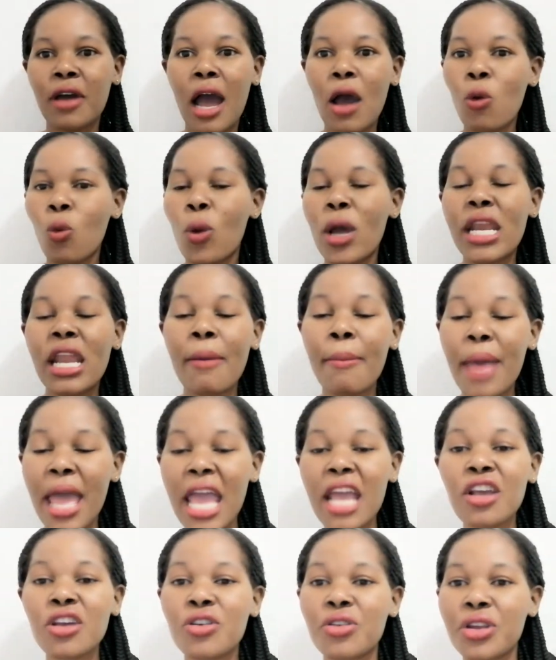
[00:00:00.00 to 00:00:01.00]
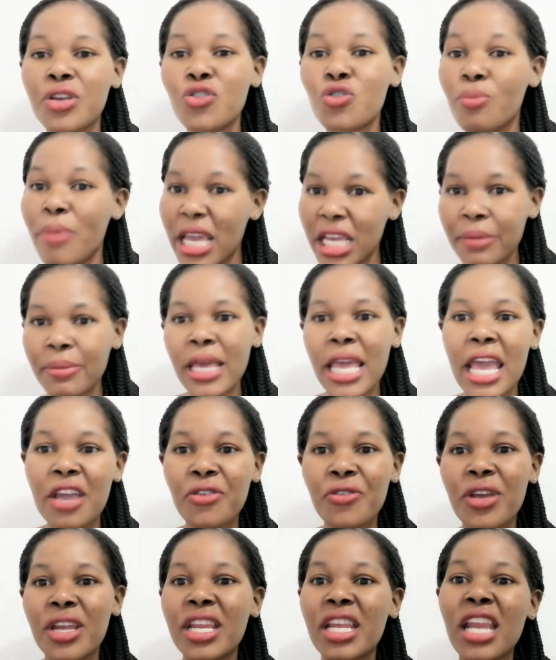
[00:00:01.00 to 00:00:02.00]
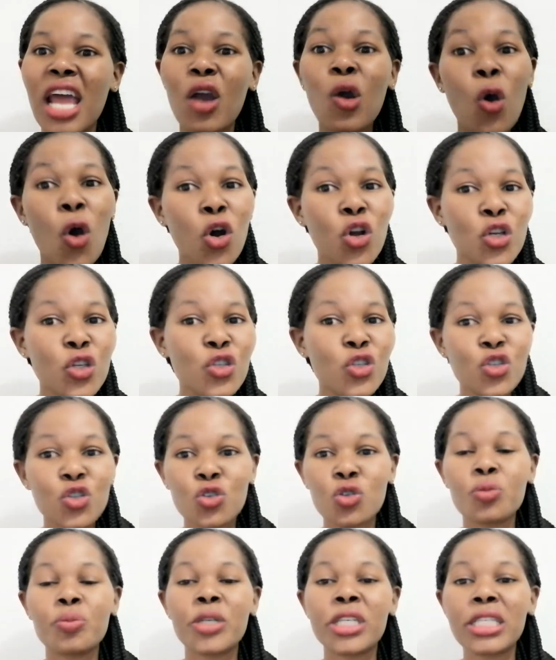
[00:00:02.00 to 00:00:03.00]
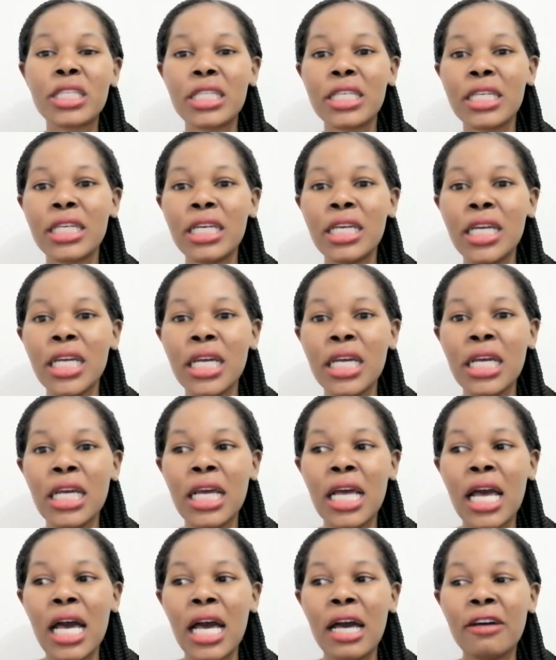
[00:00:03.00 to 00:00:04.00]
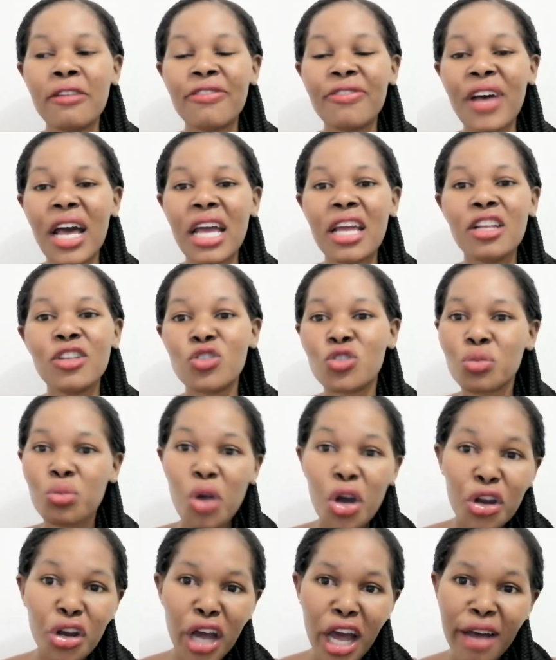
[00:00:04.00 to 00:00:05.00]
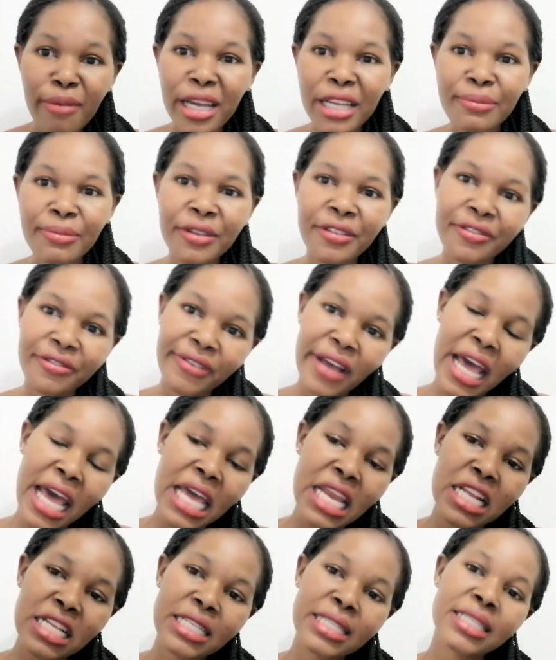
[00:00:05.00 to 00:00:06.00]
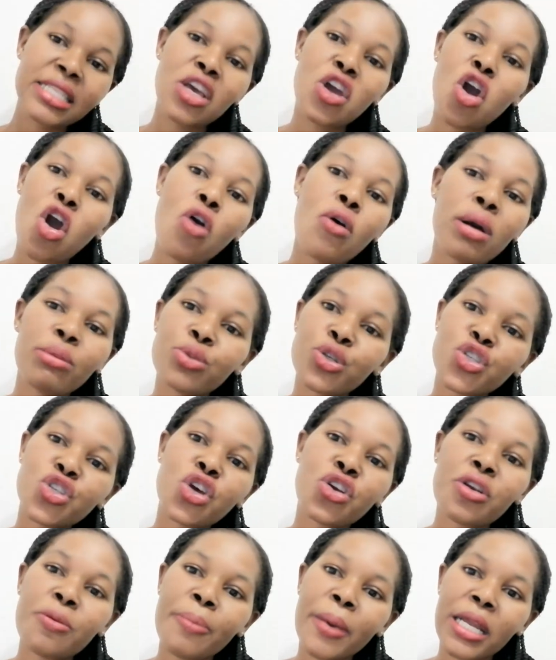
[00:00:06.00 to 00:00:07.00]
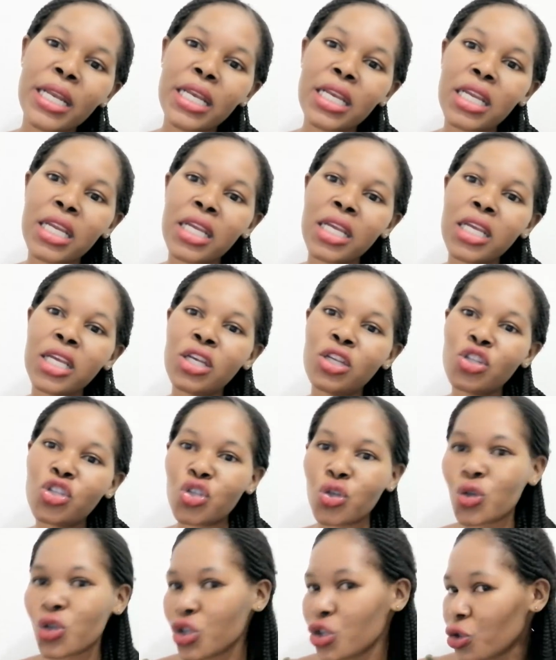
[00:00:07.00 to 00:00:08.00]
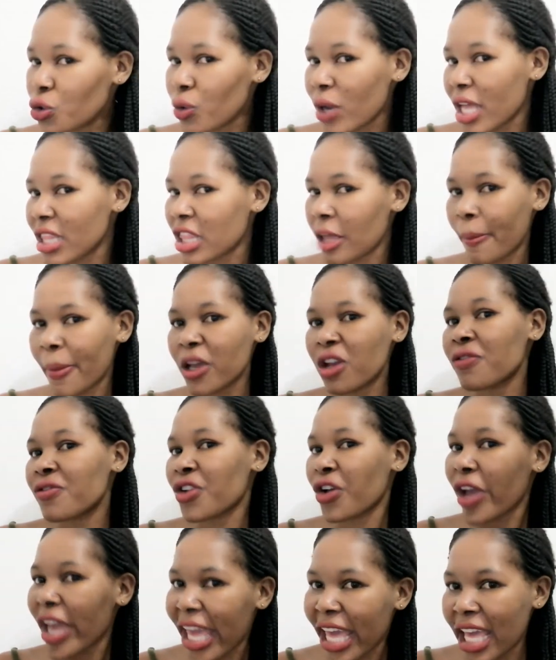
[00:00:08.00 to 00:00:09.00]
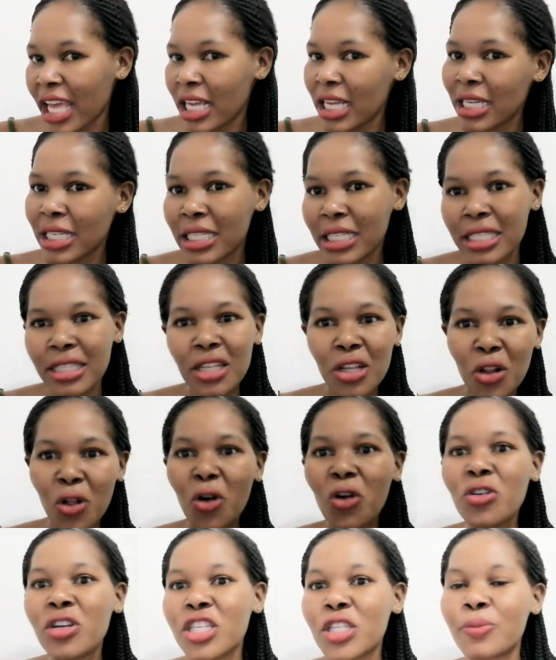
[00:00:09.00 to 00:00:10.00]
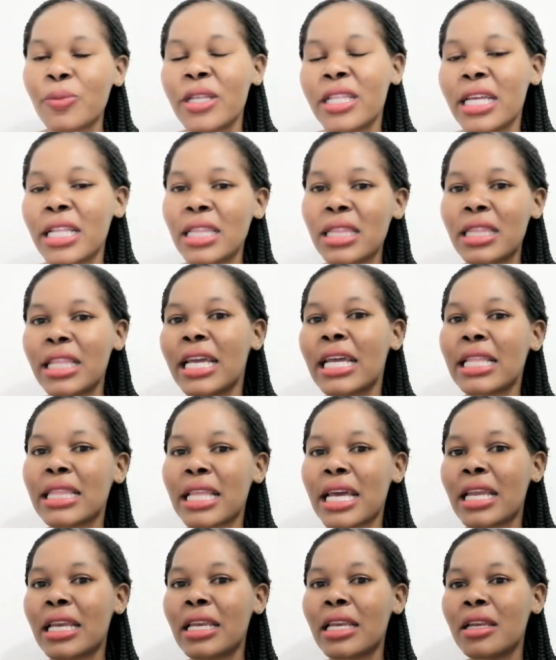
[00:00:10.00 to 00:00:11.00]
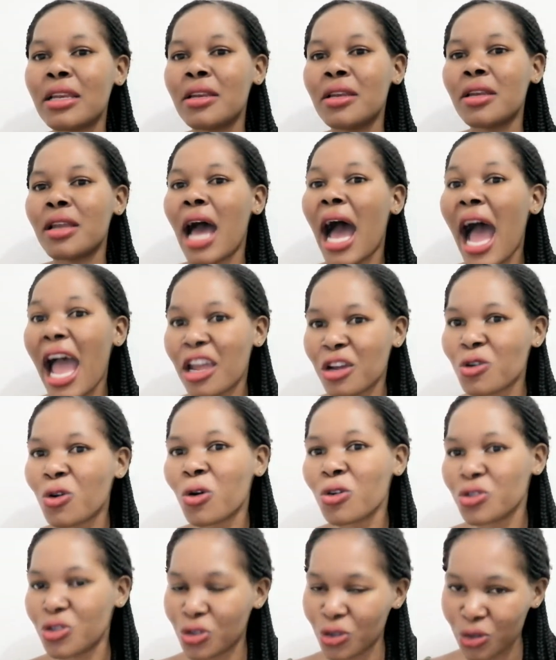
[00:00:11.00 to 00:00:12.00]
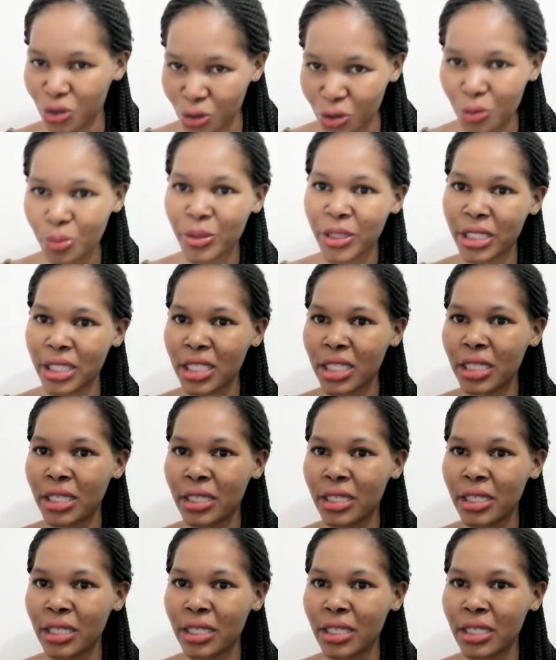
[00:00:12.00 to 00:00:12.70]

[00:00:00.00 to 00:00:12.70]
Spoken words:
when I'm angry, you make me angry and then I call you stupid, fine, tomorrow I might be fine and say, oh, I'm sorry, but to you, at the back of your head, there'll always be that thing that I called you stupid.